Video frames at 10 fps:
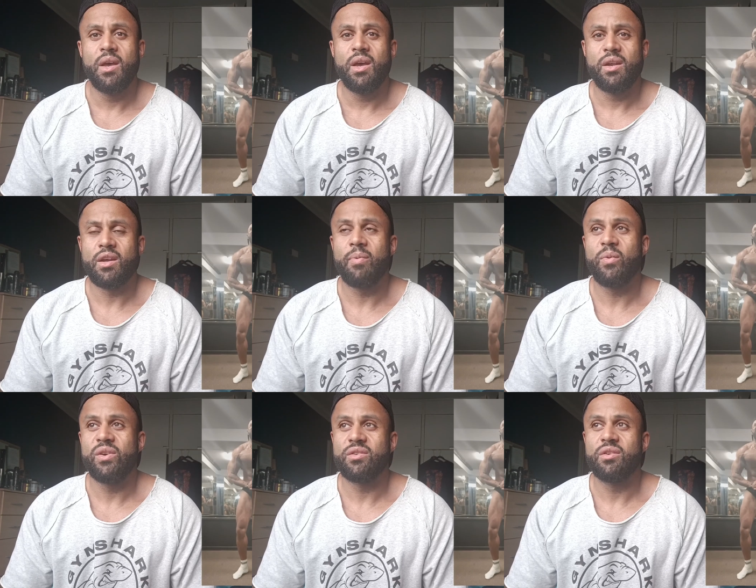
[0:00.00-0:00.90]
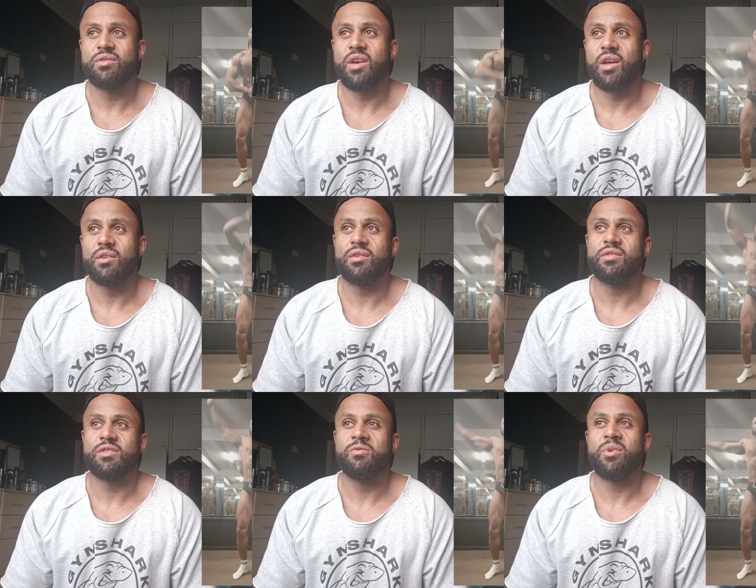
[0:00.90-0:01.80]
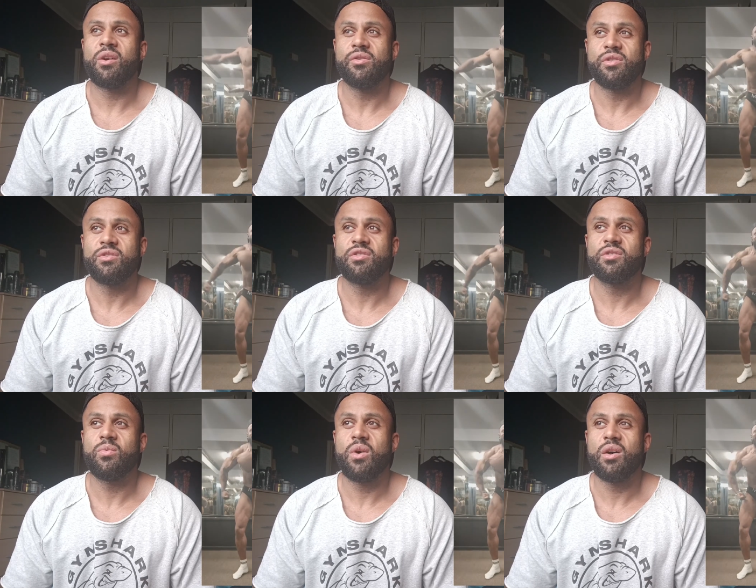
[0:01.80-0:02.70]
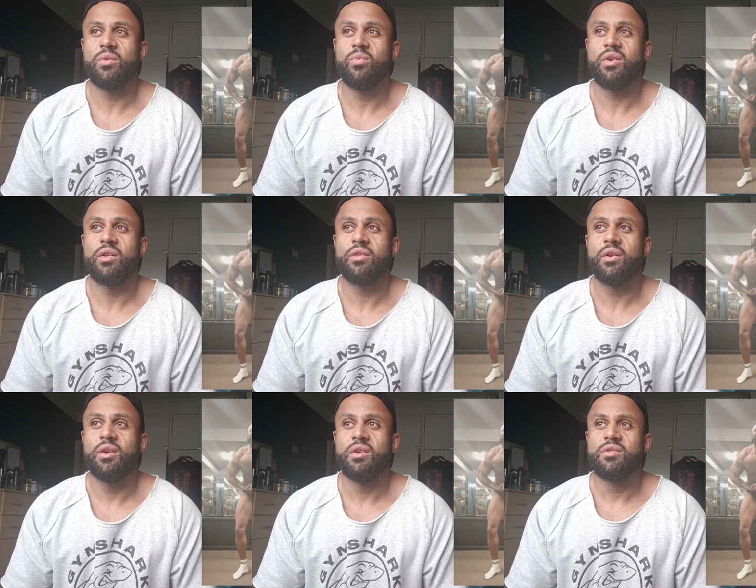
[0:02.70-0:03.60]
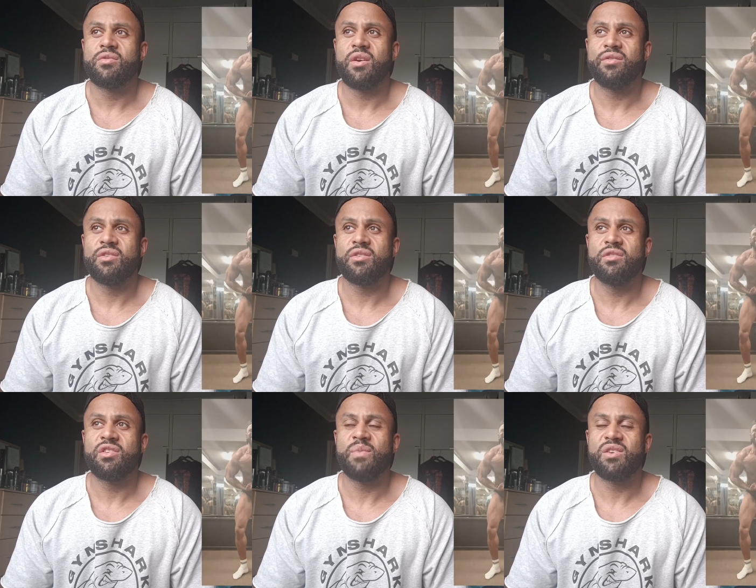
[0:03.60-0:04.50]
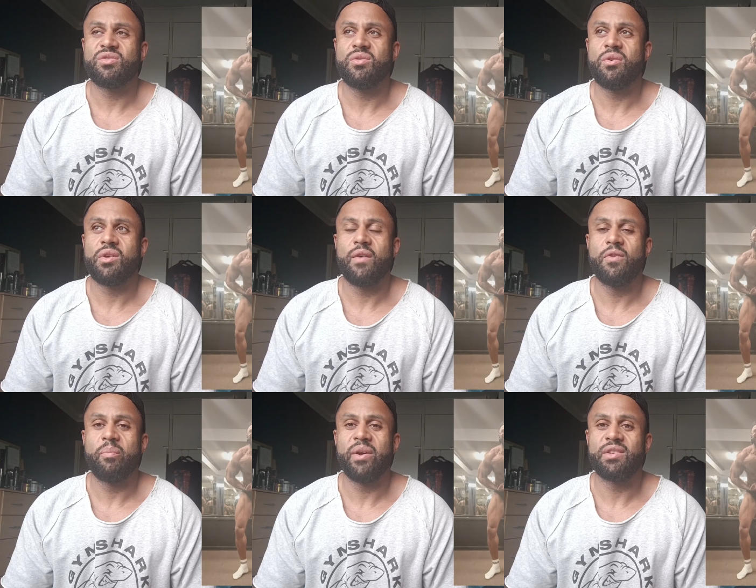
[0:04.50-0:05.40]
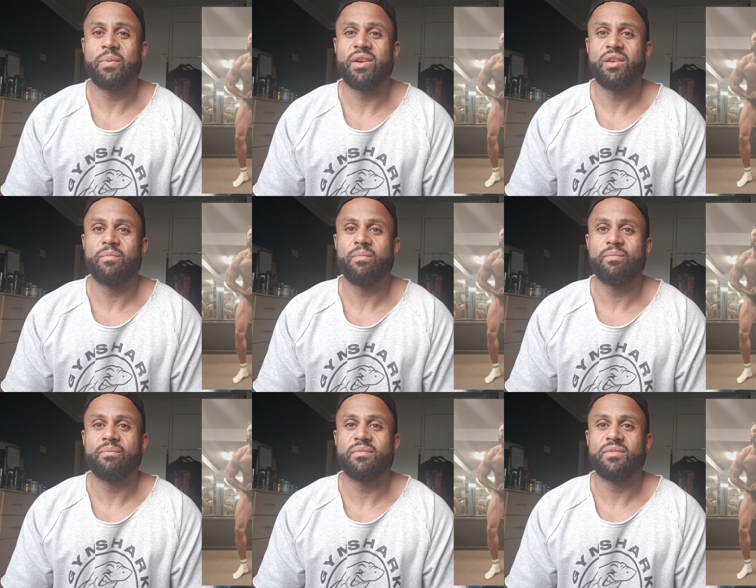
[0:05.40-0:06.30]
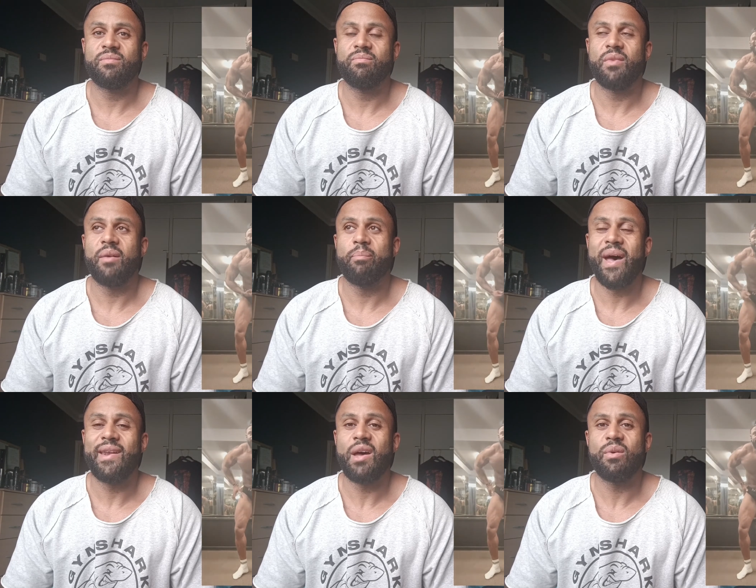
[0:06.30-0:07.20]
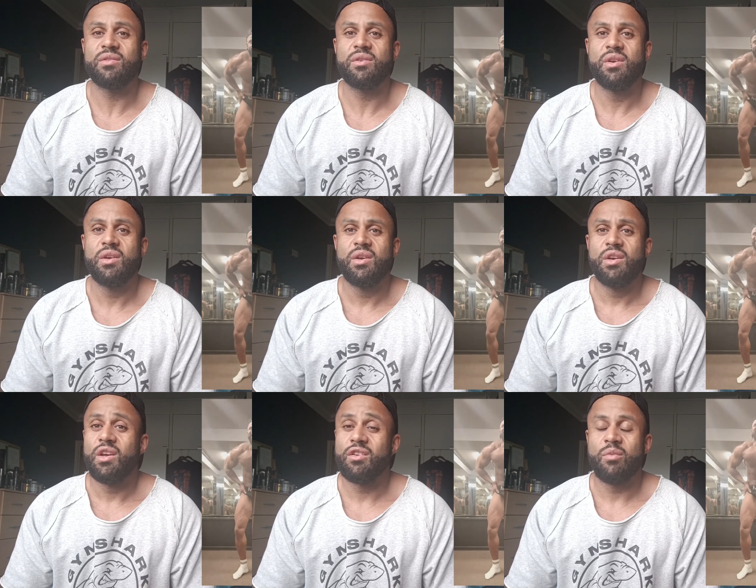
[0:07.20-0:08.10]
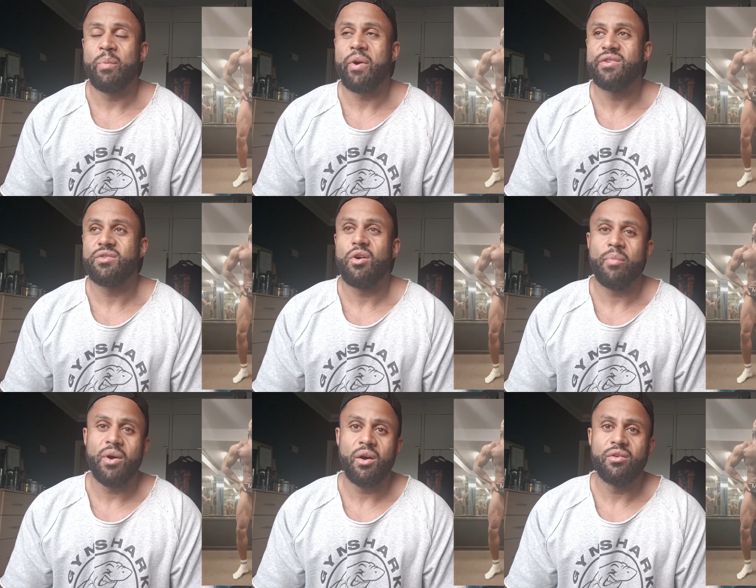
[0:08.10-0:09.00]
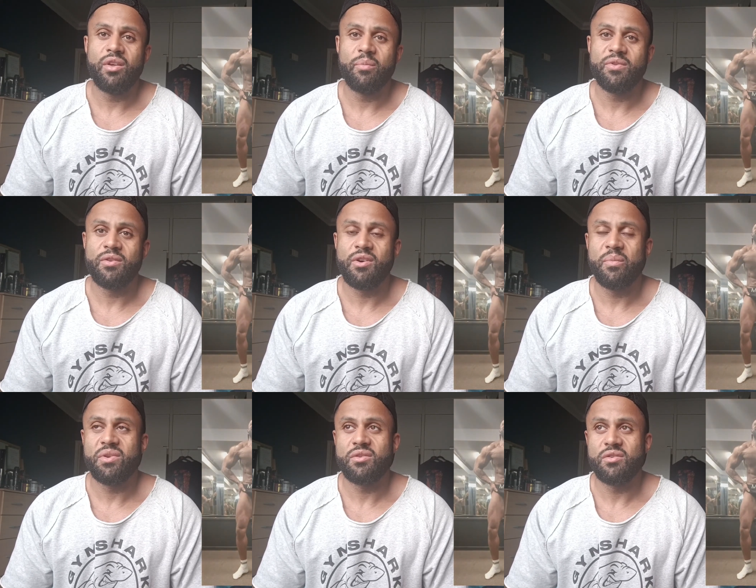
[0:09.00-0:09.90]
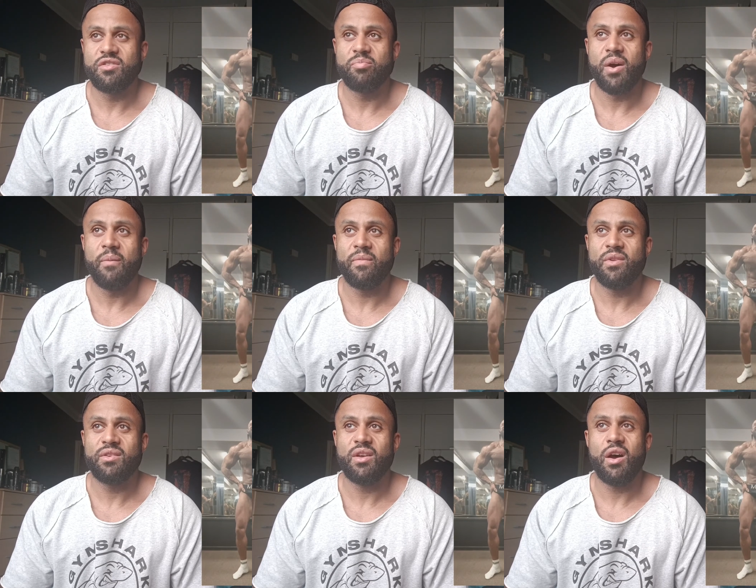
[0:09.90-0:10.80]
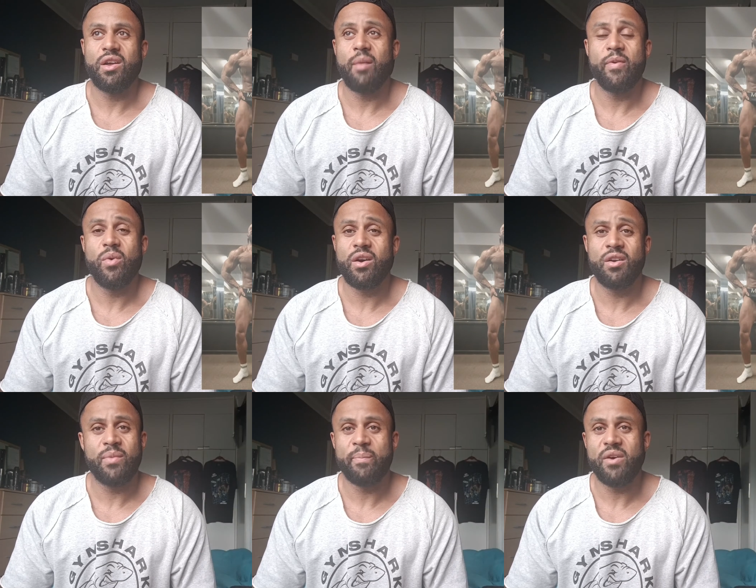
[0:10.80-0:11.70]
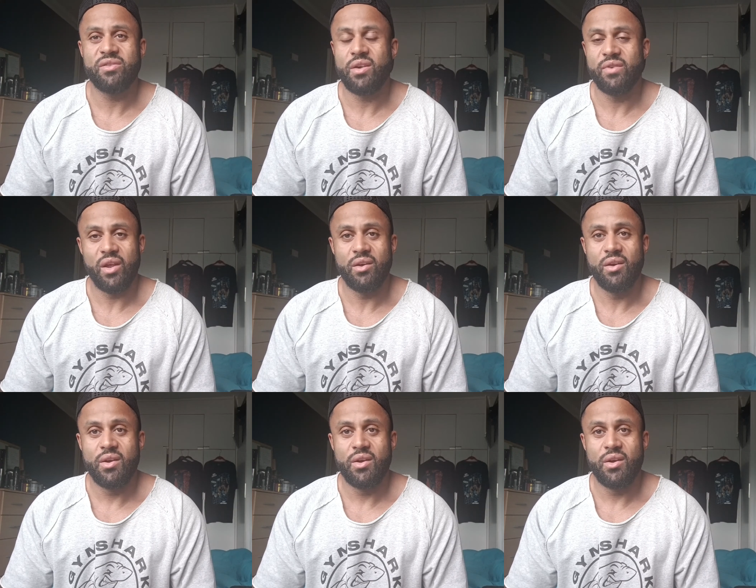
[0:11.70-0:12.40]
in a couple of weeks and get a session with my coaching just to work with transitions and make sure I've not picked up any bad habits in doing my posing on my own in competitions. But yeah, I've been working on my posing every day,